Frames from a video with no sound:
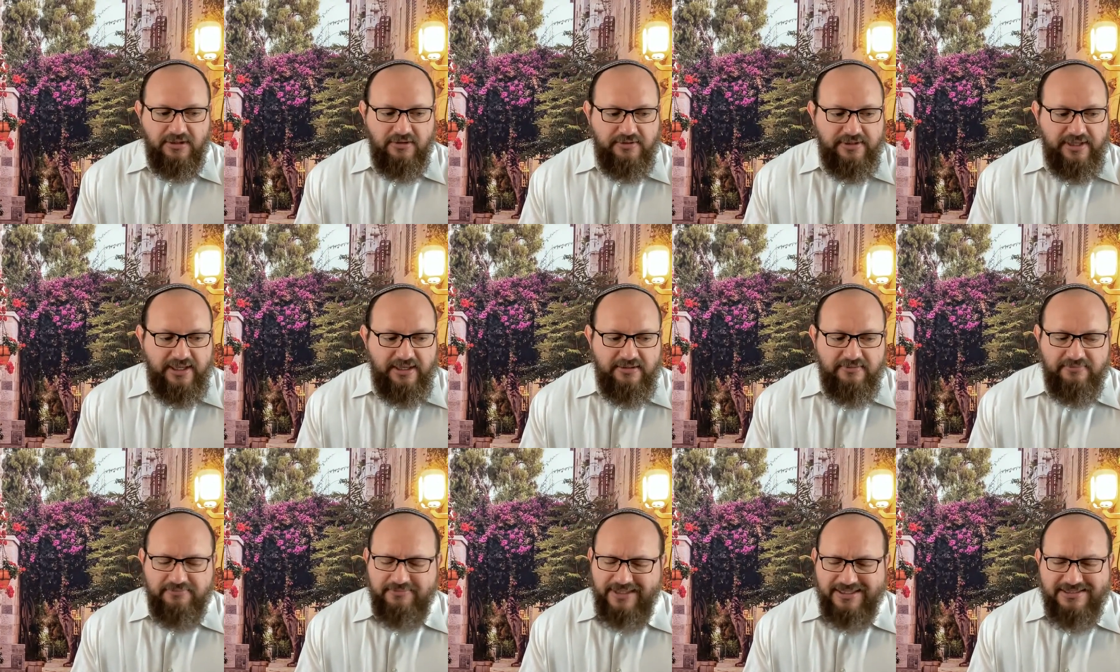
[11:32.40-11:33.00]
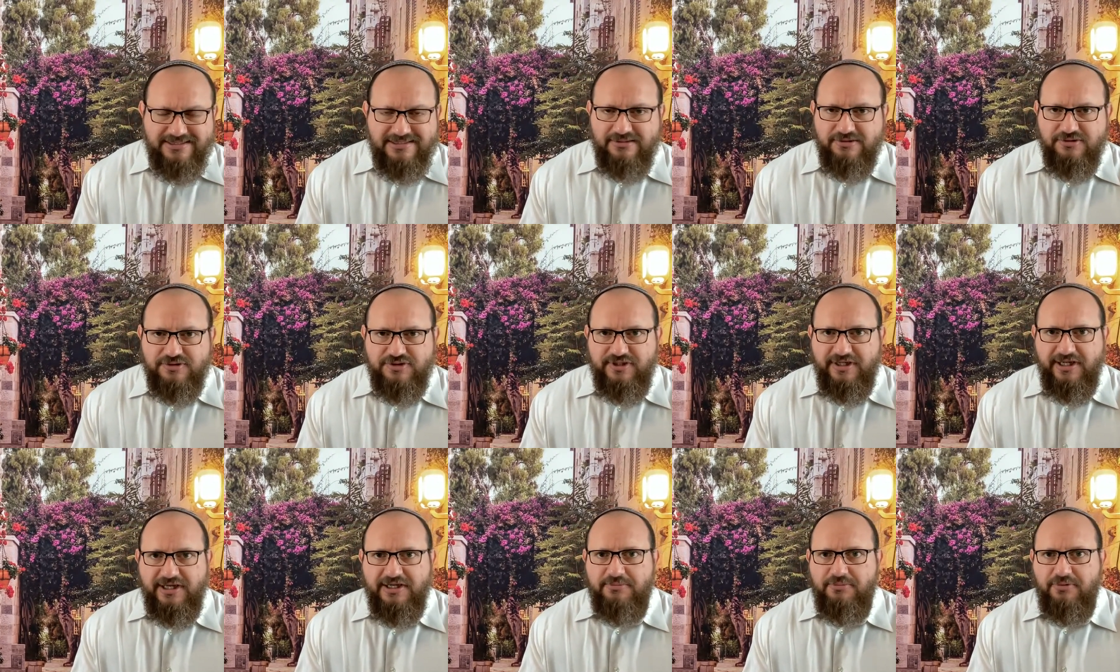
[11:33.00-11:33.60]
Okay. That's
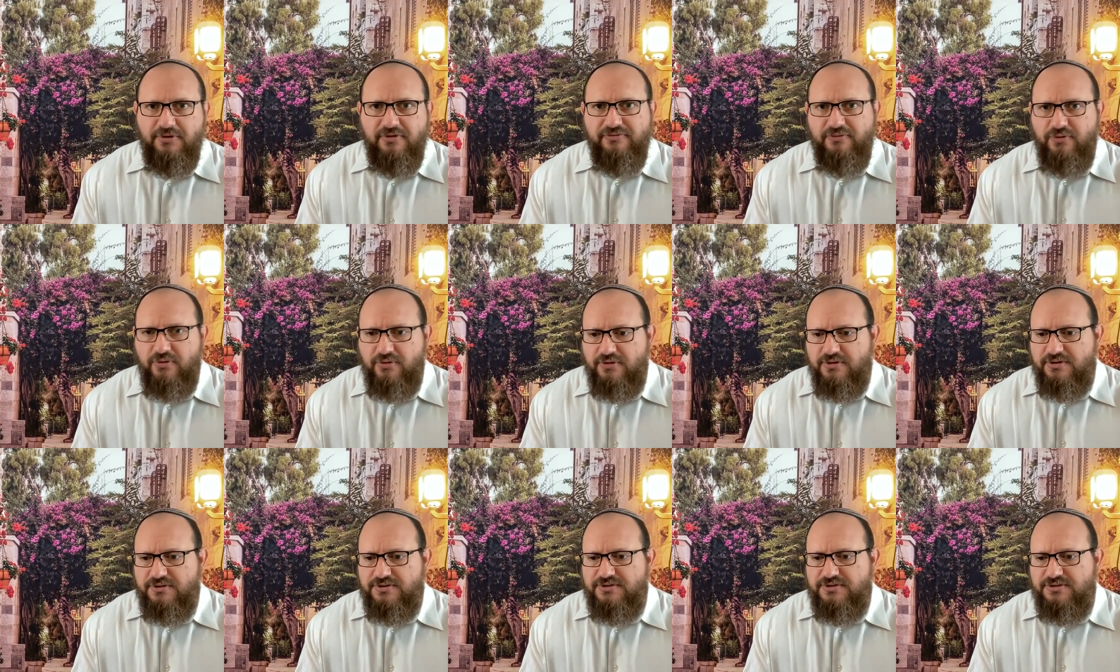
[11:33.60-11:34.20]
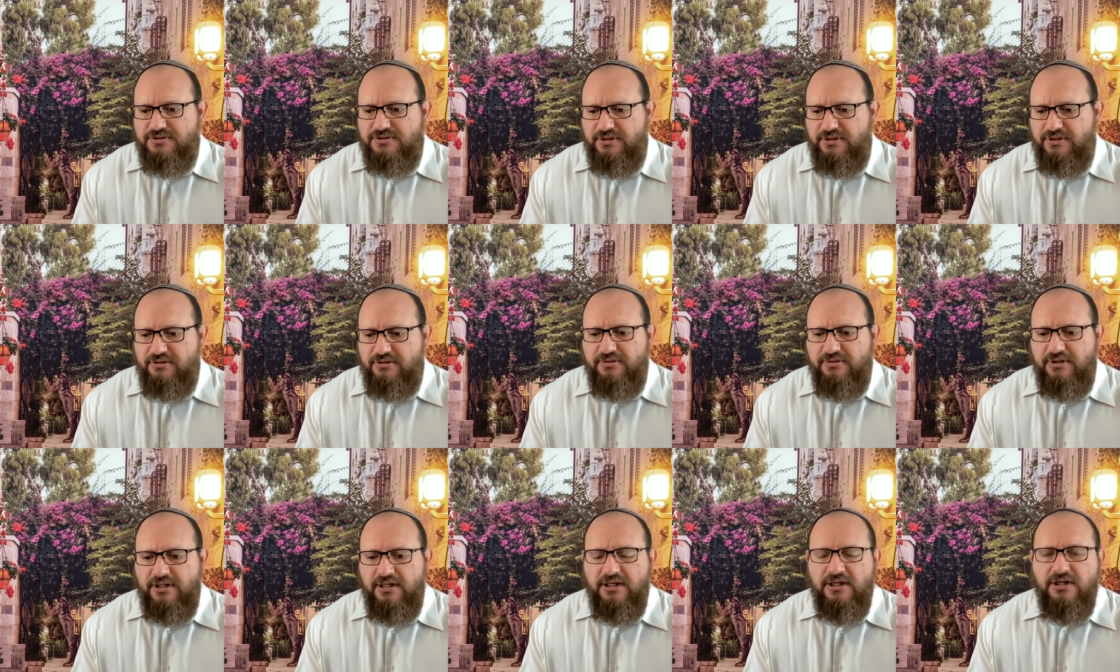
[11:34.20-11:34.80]
understandable. Of course, you
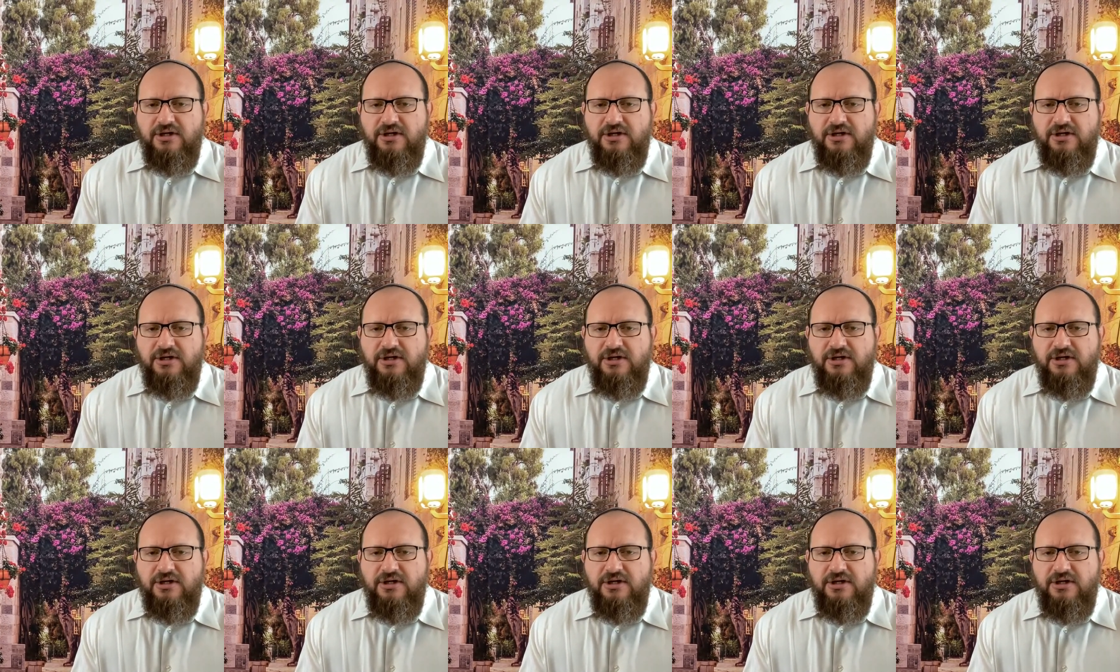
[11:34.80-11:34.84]
know?